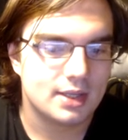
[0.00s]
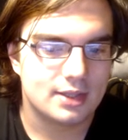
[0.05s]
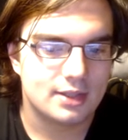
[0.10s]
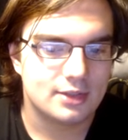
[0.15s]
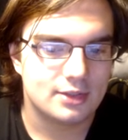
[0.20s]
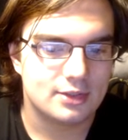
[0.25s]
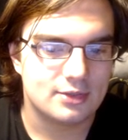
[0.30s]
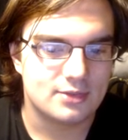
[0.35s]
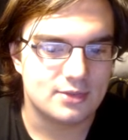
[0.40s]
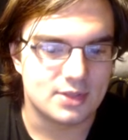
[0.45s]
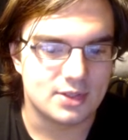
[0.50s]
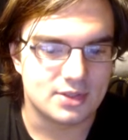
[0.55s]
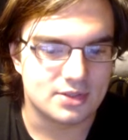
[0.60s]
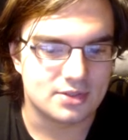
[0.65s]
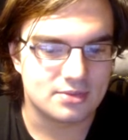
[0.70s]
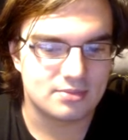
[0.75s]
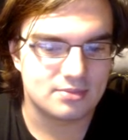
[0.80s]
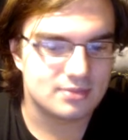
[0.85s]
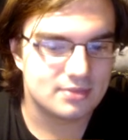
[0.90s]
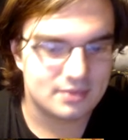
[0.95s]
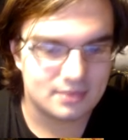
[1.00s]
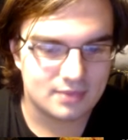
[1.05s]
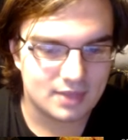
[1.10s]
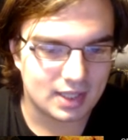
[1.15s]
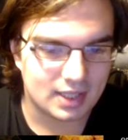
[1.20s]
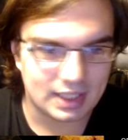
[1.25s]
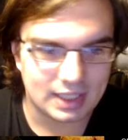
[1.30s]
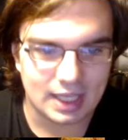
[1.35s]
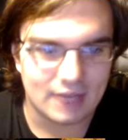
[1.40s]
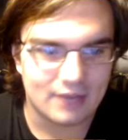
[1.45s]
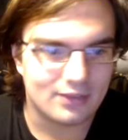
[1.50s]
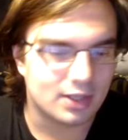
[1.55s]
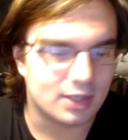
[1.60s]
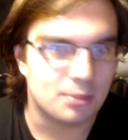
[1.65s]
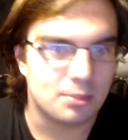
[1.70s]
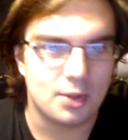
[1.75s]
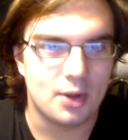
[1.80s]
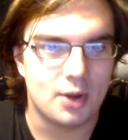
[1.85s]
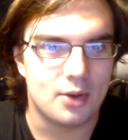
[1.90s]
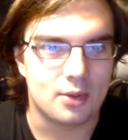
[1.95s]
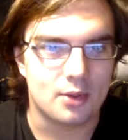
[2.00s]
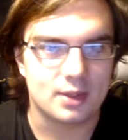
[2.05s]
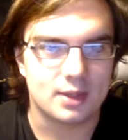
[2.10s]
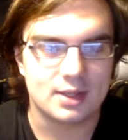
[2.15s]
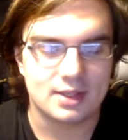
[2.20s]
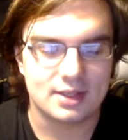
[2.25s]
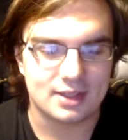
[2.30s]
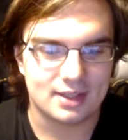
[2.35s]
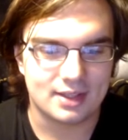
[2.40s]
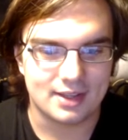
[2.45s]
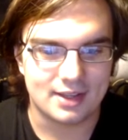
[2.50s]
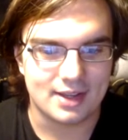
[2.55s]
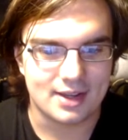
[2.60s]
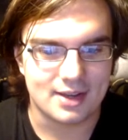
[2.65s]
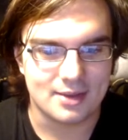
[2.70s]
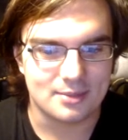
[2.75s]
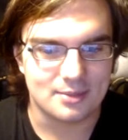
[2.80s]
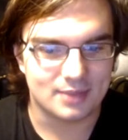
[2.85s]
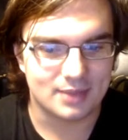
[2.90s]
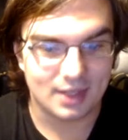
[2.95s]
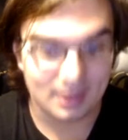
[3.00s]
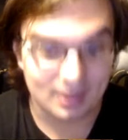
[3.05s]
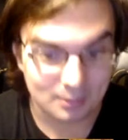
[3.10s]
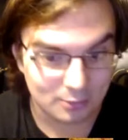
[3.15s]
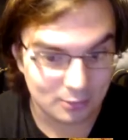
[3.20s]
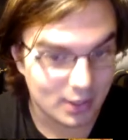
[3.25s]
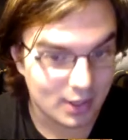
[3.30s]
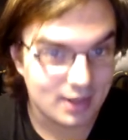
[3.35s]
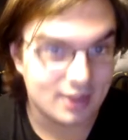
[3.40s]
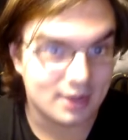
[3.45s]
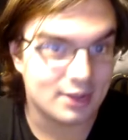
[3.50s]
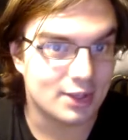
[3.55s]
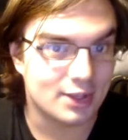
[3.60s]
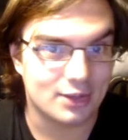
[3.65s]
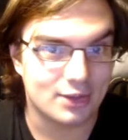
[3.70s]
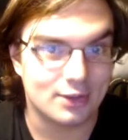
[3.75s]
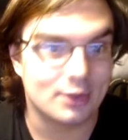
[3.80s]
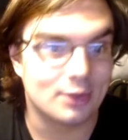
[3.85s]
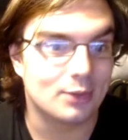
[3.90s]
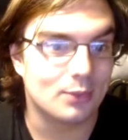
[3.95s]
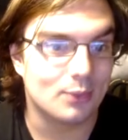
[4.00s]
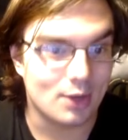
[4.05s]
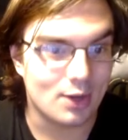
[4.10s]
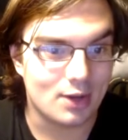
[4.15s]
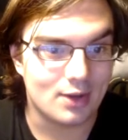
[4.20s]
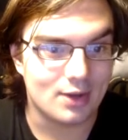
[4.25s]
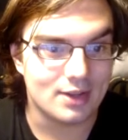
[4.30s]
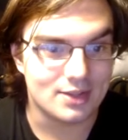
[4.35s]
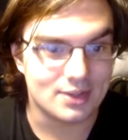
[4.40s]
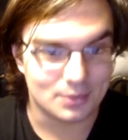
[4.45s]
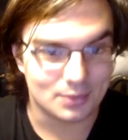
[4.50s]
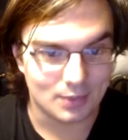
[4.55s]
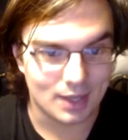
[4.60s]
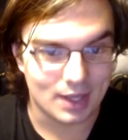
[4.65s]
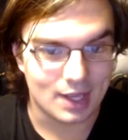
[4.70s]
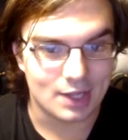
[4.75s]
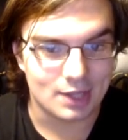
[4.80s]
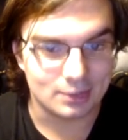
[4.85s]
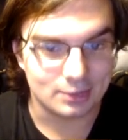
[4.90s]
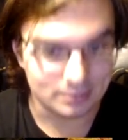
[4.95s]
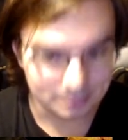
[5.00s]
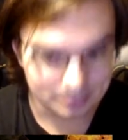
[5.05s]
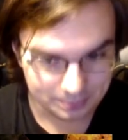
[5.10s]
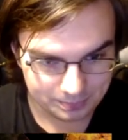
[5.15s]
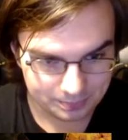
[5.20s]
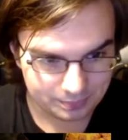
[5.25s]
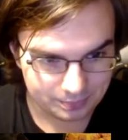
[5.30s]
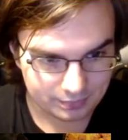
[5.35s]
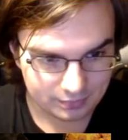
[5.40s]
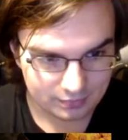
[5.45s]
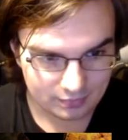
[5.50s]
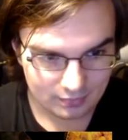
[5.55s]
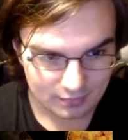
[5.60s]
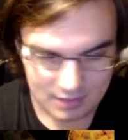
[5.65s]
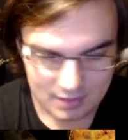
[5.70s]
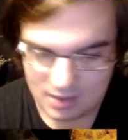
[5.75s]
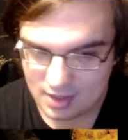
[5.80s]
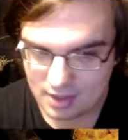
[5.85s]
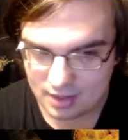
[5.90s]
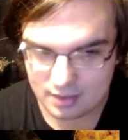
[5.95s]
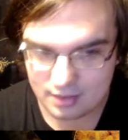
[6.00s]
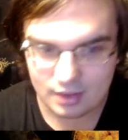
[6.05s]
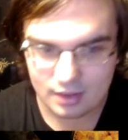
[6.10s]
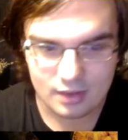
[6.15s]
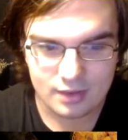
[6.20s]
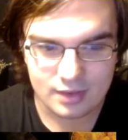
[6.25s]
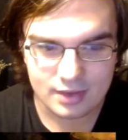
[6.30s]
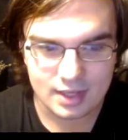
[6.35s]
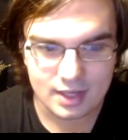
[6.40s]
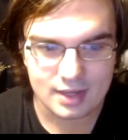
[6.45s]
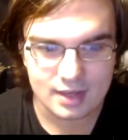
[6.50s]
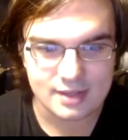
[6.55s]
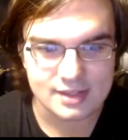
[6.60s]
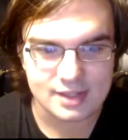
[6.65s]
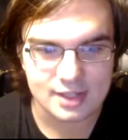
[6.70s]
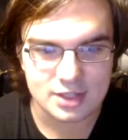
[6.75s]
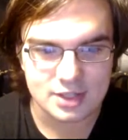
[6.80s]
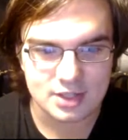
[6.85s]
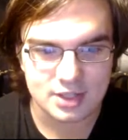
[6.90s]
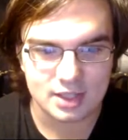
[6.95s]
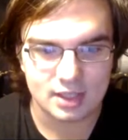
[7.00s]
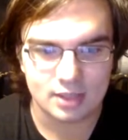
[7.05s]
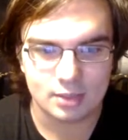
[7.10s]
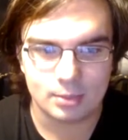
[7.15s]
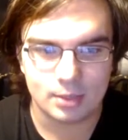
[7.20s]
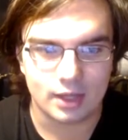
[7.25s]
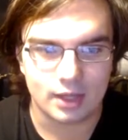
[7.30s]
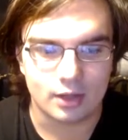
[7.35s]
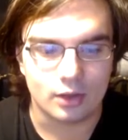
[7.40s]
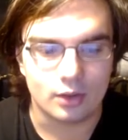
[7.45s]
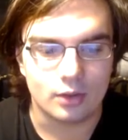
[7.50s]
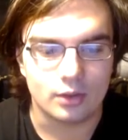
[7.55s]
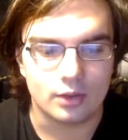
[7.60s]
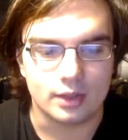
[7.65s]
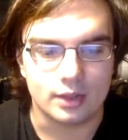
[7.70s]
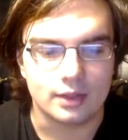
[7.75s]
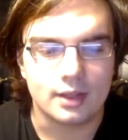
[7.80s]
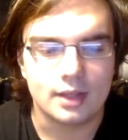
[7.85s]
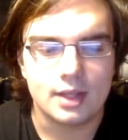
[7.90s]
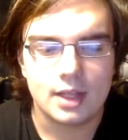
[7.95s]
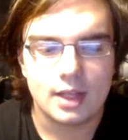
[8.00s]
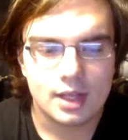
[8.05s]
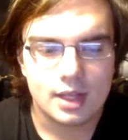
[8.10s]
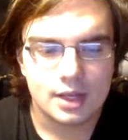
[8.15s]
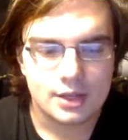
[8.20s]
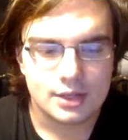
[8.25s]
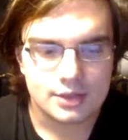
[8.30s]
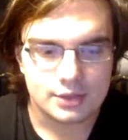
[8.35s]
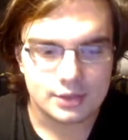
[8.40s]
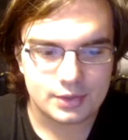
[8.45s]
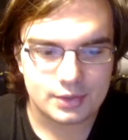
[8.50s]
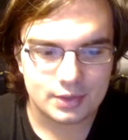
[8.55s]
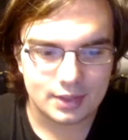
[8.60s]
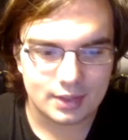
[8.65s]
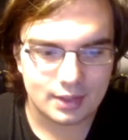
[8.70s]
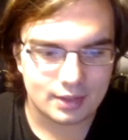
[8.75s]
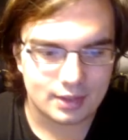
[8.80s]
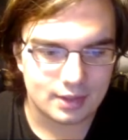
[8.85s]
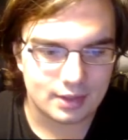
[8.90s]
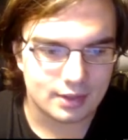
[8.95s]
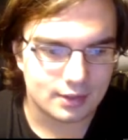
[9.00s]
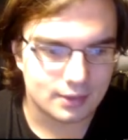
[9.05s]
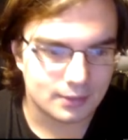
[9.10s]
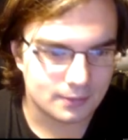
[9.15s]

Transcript: just kind of having a poke, kind of breaking the third wall as well. Another thing is Ashin and Pangolin. So let's go down here.